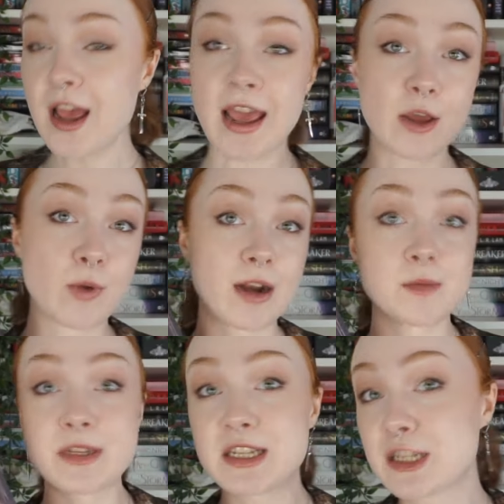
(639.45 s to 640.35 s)

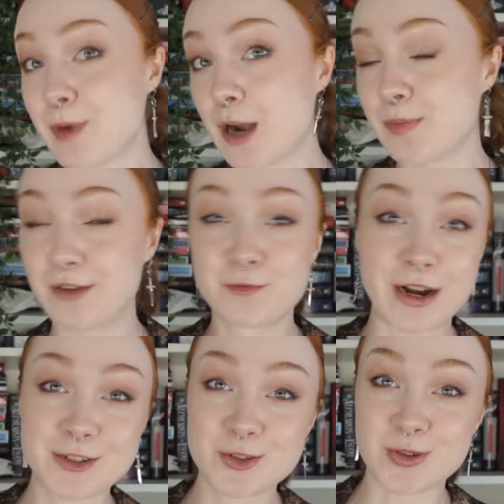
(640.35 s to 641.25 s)
incredibly smart but
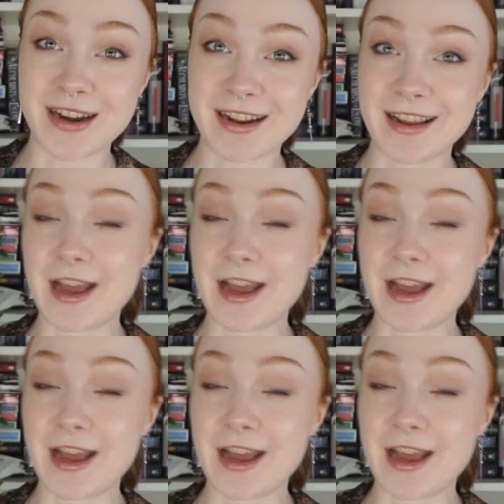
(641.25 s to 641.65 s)
frustrating